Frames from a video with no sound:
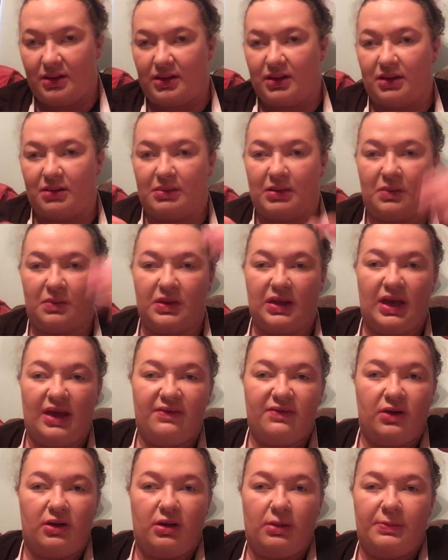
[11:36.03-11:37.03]
I mean, we
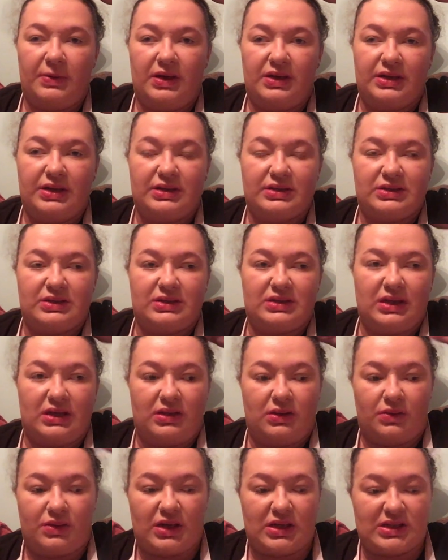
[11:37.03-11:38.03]
have our opinions just like
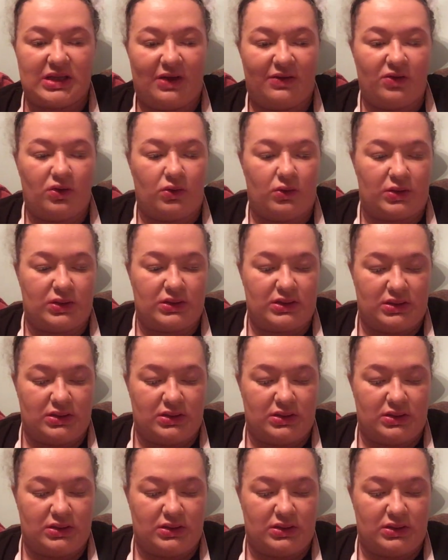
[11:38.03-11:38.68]
you guys have yours.